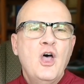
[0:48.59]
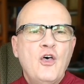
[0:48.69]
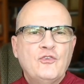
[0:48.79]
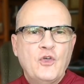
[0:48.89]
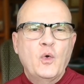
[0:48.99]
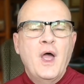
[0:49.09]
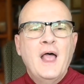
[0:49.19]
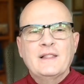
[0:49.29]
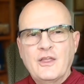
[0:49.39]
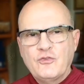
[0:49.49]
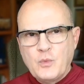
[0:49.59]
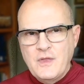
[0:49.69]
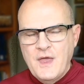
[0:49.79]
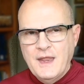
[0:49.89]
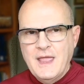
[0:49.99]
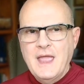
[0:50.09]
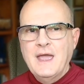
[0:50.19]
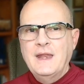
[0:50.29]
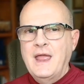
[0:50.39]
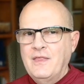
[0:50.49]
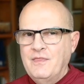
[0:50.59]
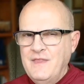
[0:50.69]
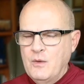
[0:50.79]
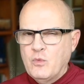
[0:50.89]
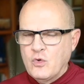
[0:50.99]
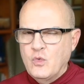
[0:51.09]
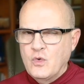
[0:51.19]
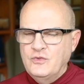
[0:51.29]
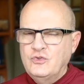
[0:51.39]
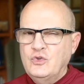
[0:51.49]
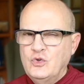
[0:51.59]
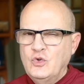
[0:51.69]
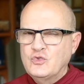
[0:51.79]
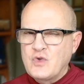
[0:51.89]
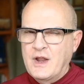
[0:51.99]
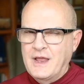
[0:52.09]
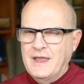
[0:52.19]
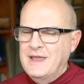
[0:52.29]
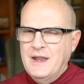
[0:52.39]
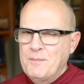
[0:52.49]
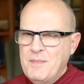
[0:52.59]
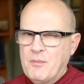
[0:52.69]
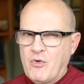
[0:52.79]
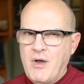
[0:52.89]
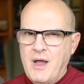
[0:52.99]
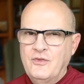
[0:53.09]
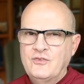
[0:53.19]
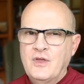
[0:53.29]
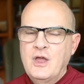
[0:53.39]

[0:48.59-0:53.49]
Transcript: So let's read that again, and then we're going to try to get it memorized.